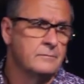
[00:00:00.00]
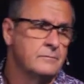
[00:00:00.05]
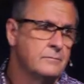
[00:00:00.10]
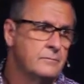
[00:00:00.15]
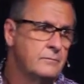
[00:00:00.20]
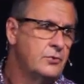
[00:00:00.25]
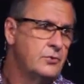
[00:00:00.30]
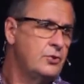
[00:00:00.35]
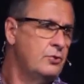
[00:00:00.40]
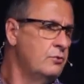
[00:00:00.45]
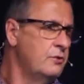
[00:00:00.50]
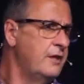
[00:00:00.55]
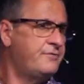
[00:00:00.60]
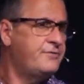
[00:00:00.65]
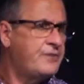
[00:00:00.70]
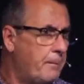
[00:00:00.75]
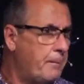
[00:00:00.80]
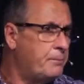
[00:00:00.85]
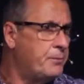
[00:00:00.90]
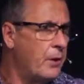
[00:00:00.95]
You lift
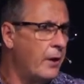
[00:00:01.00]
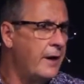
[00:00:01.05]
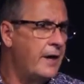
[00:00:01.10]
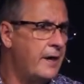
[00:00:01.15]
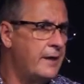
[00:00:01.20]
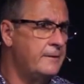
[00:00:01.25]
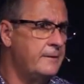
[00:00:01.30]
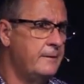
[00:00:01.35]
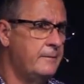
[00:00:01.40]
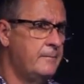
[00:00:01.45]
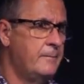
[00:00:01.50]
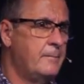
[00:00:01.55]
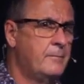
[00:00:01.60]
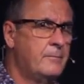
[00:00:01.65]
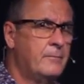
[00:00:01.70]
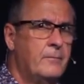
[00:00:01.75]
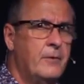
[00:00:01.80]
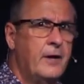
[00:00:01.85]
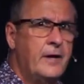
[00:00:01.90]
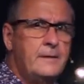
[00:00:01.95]
up your head,
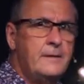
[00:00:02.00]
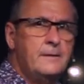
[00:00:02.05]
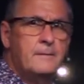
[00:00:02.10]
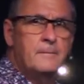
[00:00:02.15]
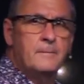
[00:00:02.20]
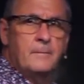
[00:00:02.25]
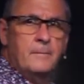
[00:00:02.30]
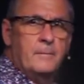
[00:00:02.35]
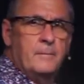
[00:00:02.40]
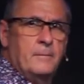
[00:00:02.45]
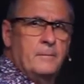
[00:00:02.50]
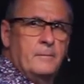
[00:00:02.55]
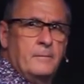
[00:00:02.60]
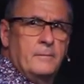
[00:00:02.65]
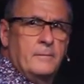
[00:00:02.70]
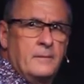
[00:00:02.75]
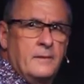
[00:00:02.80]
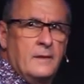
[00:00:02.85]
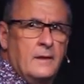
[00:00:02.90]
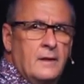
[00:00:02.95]
right?
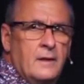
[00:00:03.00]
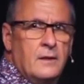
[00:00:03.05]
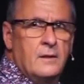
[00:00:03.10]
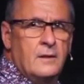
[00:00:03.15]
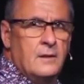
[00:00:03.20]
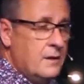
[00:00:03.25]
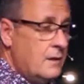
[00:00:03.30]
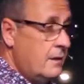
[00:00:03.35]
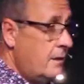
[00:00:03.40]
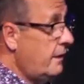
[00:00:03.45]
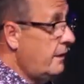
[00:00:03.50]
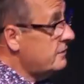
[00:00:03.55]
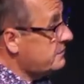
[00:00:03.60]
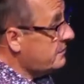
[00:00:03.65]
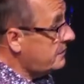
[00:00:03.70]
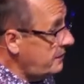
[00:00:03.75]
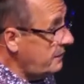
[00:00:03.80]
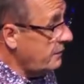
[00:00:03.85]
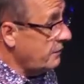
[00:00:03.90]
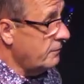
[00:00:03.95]
Here's the
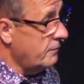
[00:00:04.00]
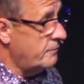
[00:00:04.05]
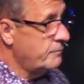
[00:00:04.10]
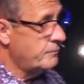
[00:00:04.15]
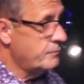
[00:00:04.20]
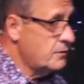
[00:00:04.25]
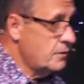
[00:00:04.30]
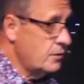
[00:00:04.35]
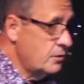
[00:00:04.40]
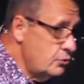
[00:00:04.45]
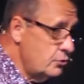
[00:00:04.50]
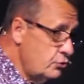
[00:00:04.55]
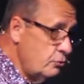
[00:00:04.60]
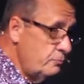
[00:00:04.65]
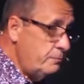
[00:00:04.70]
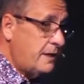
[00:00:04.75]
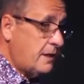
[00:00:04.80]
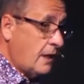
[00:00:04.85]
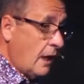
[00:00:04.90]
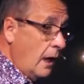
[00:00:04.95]
deal. You
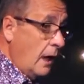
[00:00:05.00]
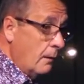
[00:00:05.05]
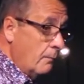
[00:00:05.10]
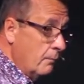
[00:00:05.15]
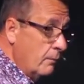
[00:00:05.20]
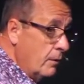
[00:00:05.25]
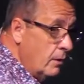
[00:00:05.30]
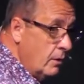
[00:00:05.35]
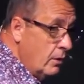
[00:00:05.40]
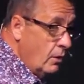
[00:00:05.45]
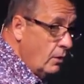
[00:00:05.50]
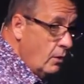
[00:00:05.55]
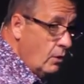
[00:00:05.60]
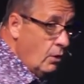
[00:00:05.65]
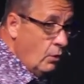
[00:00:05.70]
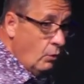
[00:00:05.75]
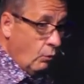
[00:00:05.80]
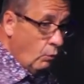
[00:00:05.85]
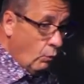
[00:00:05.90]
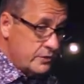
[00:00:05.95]
become
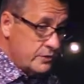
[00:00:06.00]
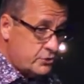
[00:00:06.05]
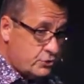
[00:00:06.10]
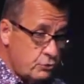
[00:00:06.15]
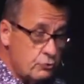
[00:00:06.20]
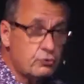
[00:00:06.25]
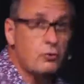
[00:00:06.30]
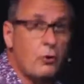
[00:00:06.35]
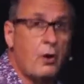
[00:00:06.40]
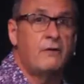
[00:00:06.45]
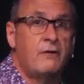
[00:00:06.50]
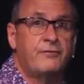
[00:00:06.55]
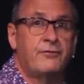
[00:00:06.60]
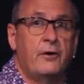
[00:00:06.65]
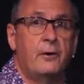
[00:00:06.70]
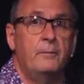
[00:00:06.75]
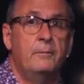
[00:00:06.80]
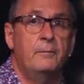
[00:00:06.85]
what you draw from.